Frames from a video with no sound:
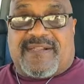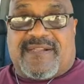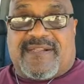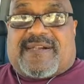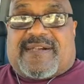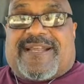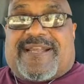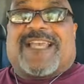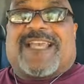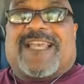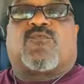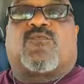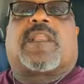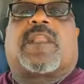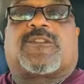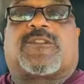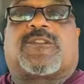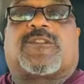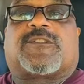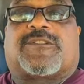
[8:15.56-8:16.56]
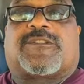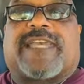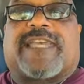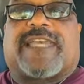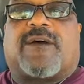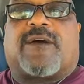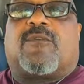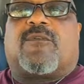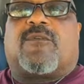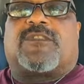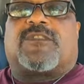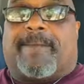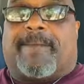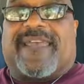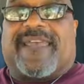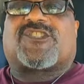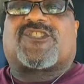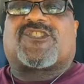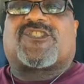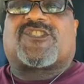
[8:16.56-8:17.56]
is one of the most uh, the
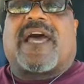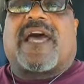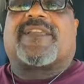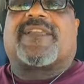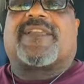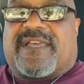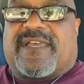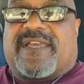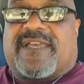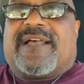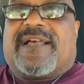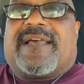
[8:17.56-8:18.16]
biggest challenges